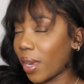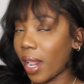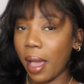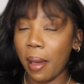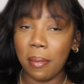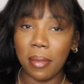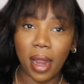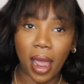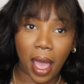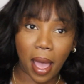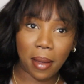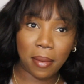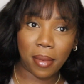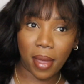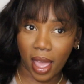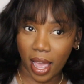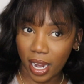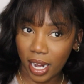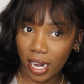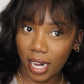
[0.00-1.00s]
I'm not
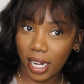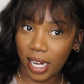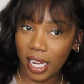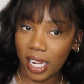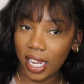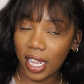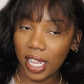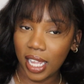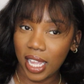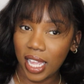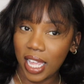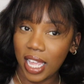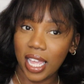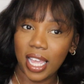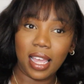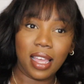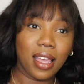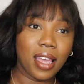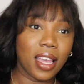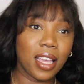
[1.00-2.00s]
mad at it.
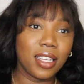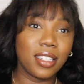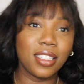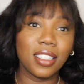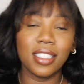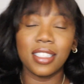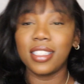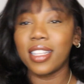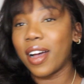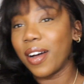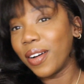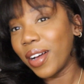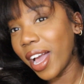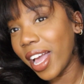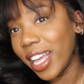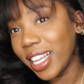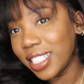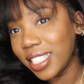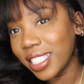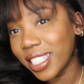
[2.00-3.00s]
It's just
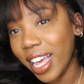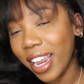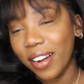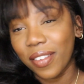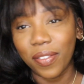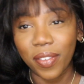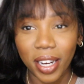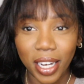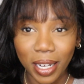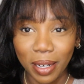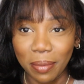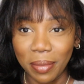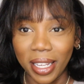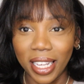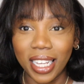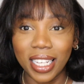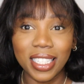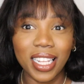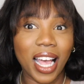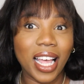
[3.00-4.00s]
kind of funny to me,
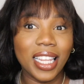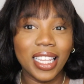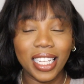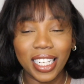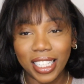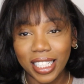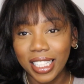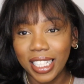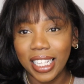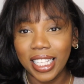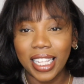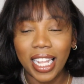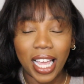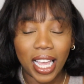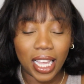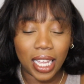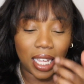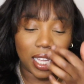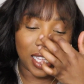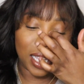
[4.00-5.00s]
because I literally,
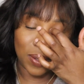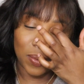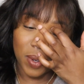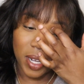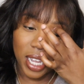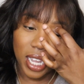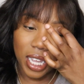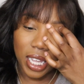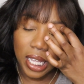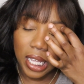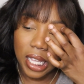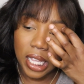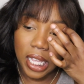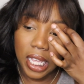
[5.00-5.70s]
like, what?